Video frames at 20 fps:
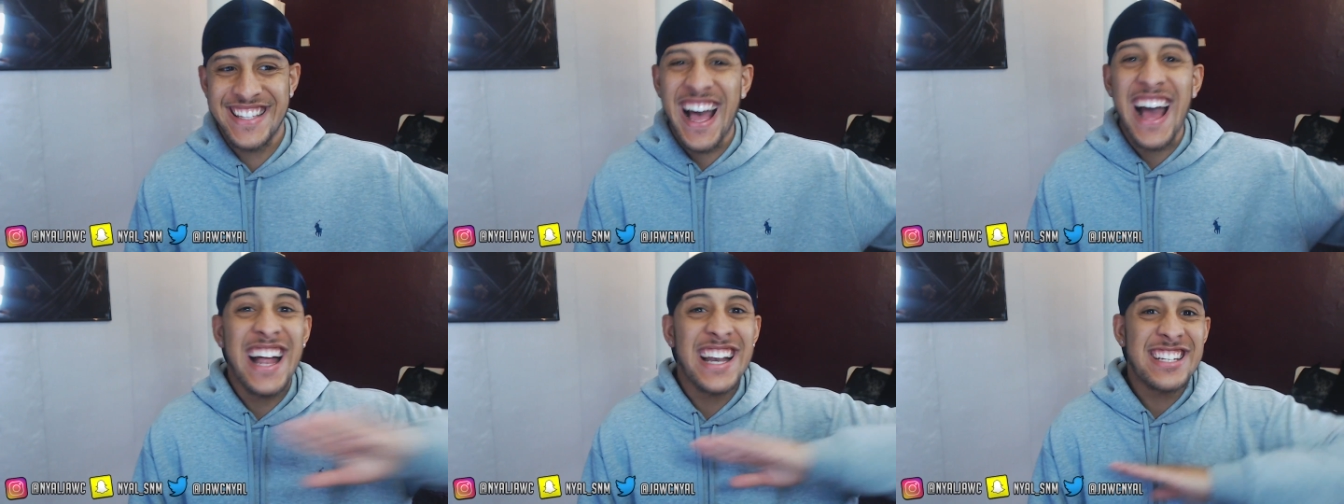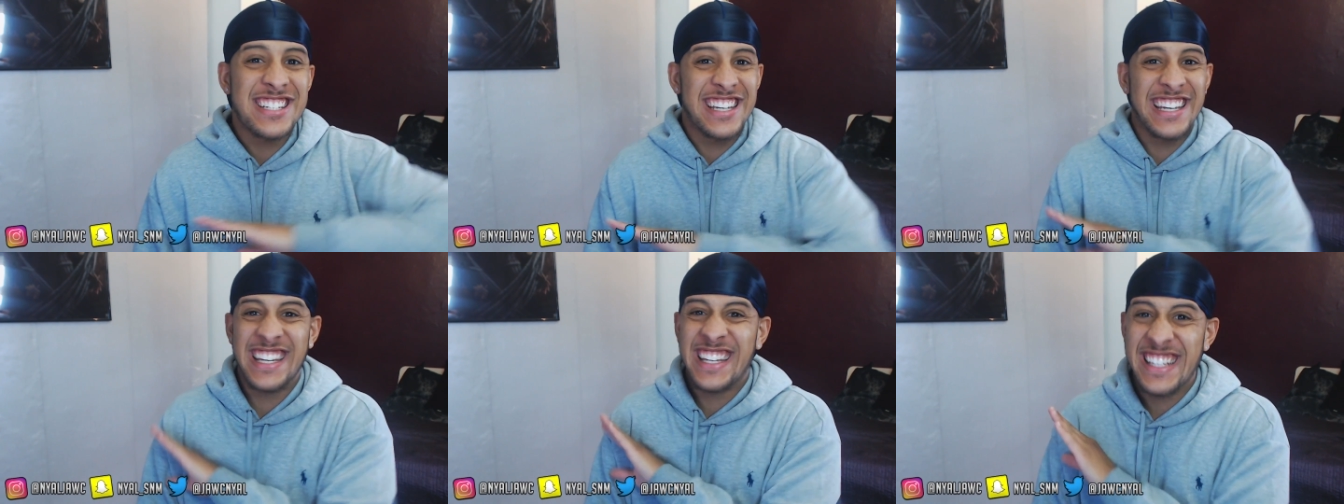
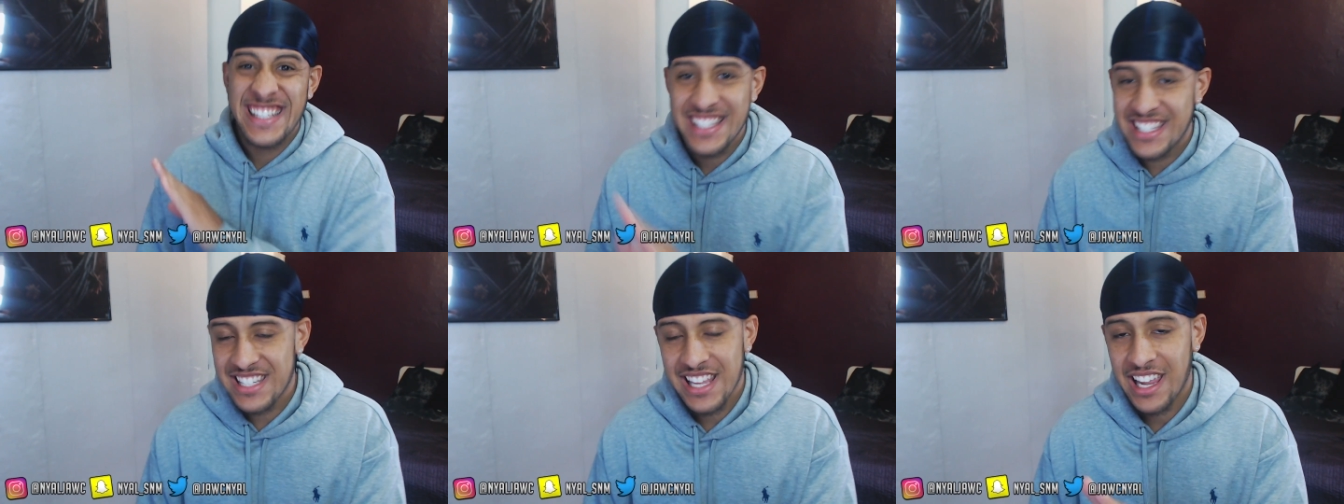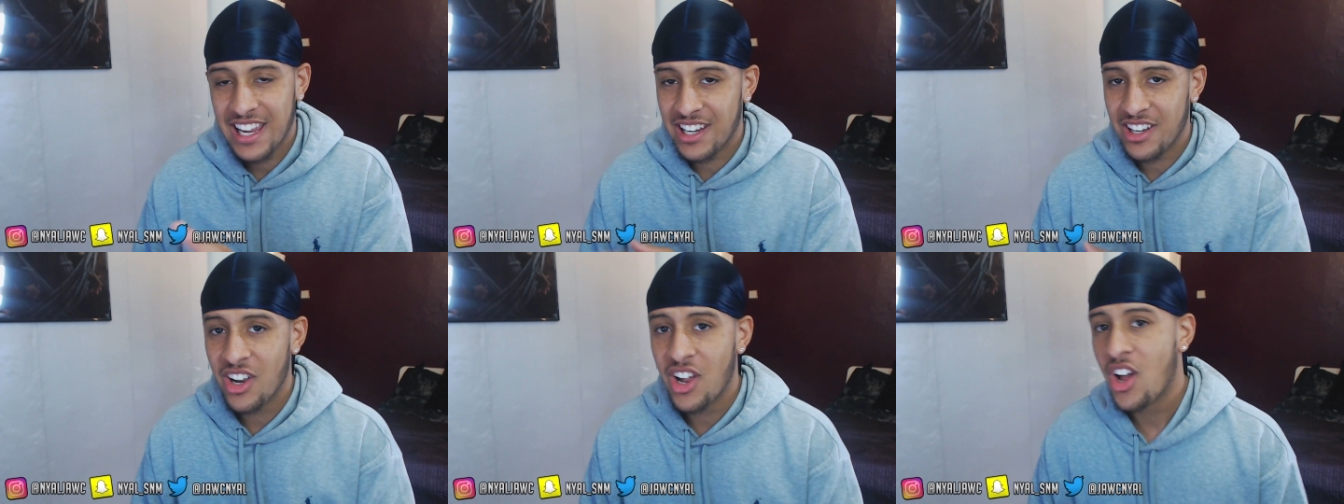actually
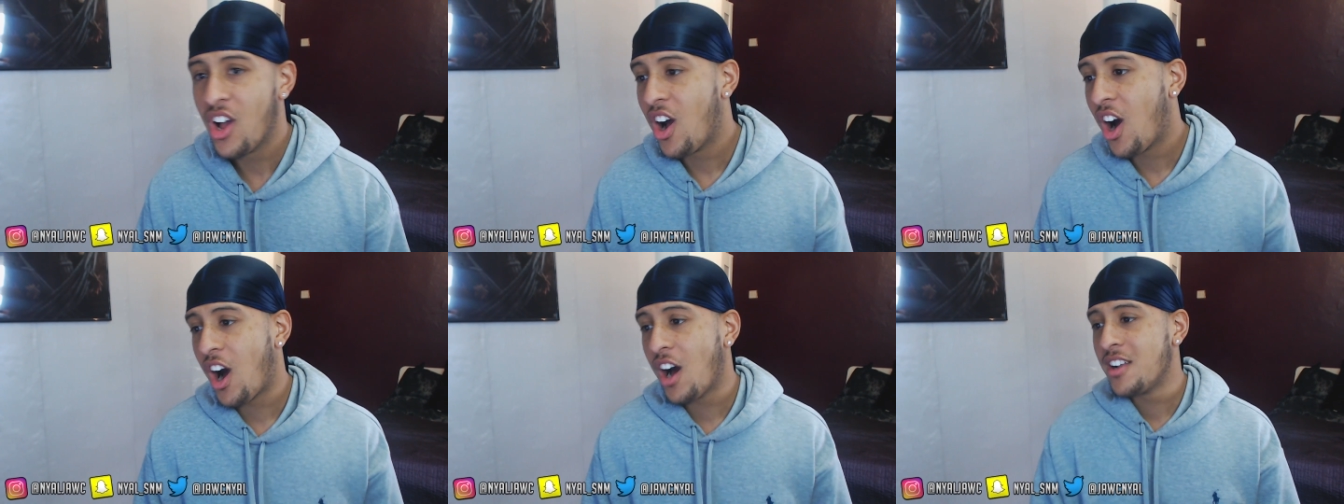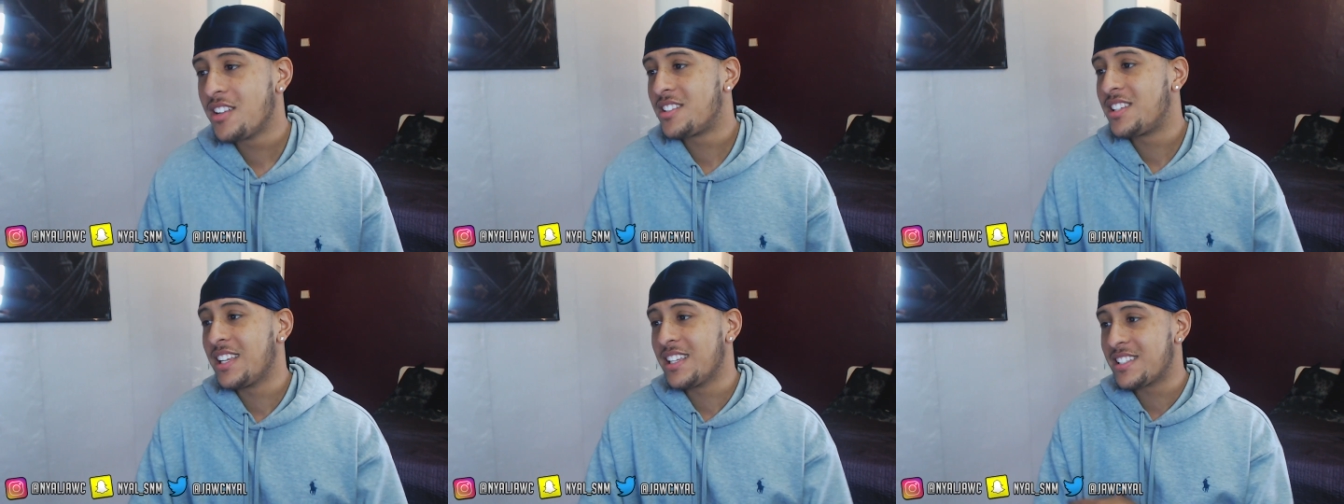insane.
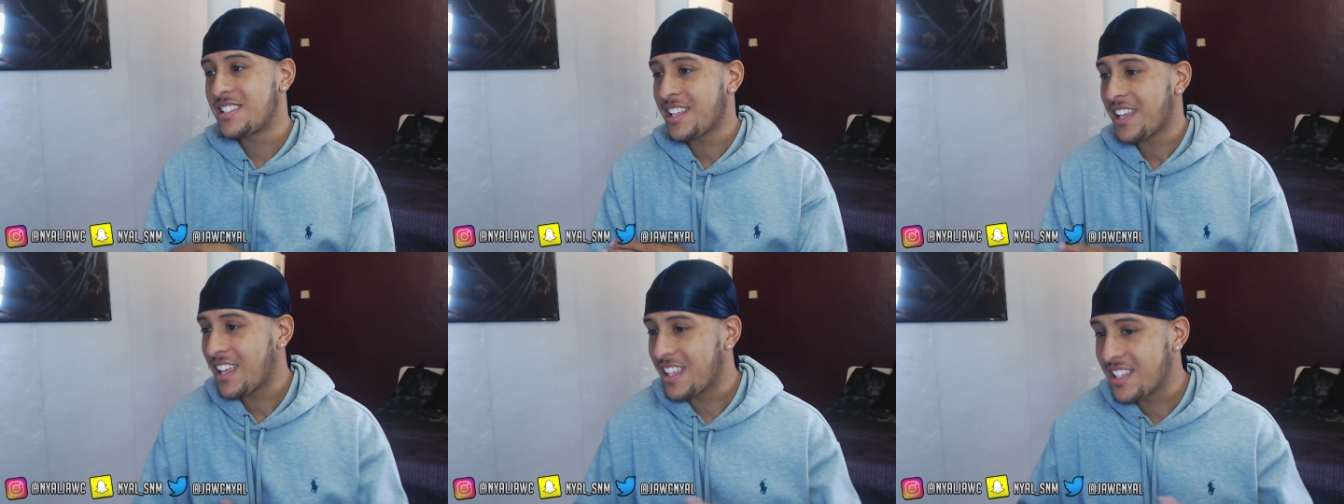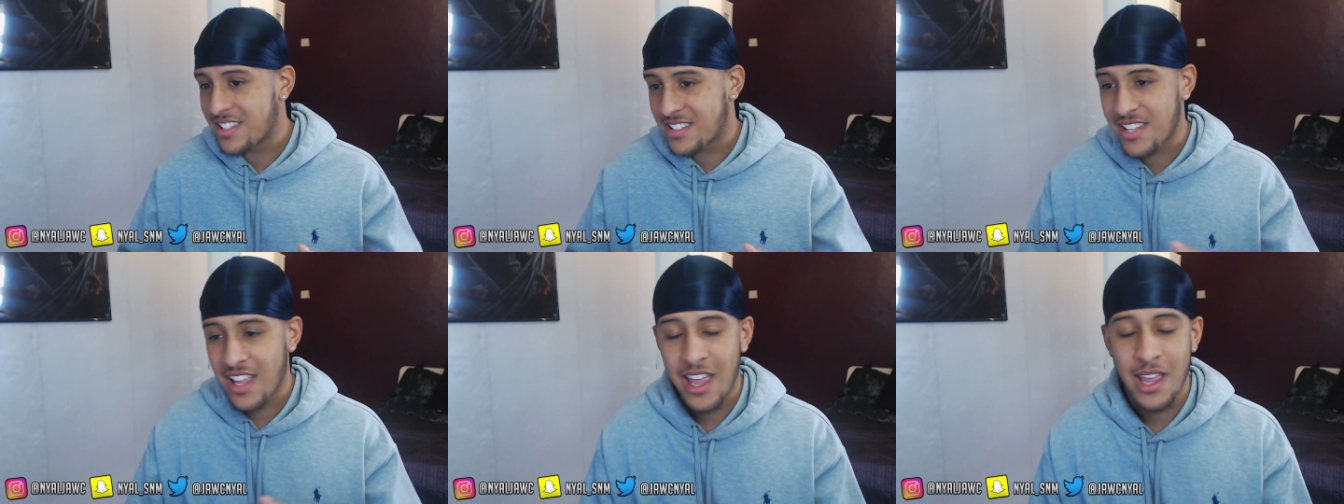Honestly, it's
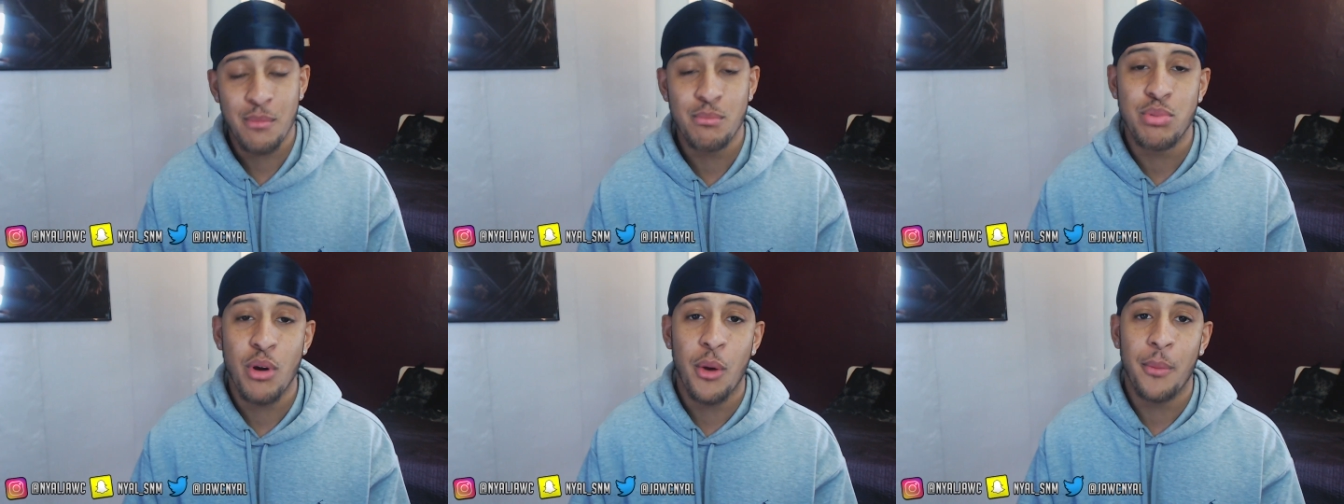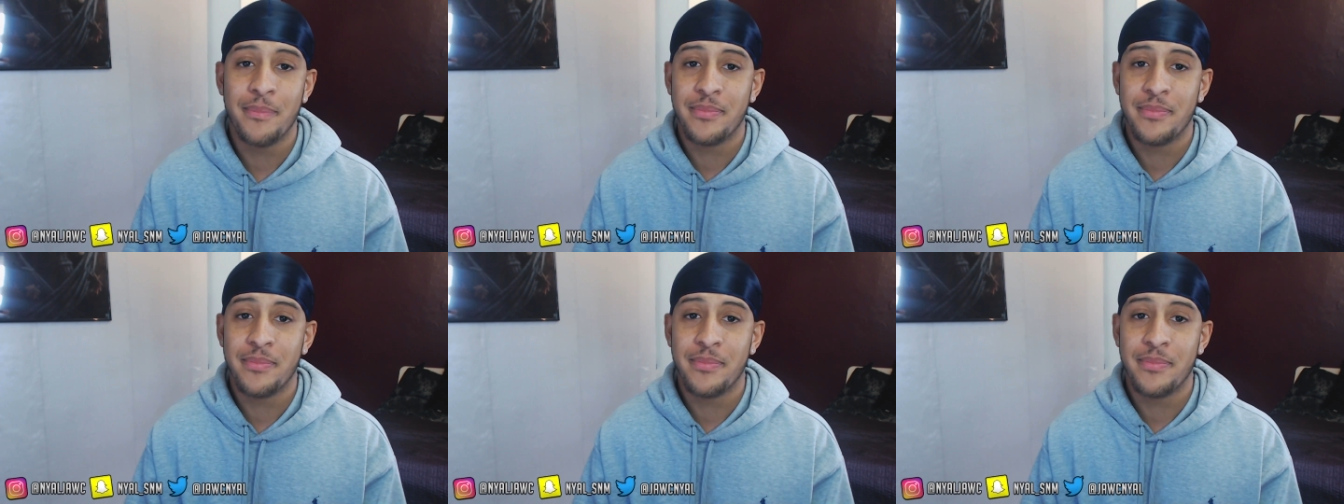insane, bro.